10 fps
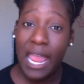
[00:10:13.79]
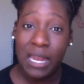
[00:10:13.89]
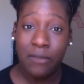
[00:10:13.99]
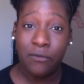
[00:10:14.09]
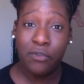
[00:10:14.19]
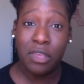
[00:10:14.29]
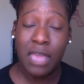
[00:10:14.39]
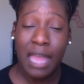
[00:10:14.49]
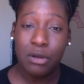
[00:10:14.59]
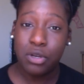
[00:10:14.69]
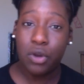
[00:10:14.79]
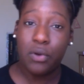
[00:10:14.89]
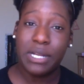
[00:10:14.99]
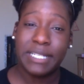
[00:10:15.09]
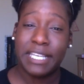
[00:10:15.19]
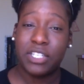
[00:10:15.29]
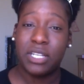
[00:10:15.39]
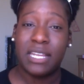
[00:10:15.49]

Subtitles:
And at your orientation,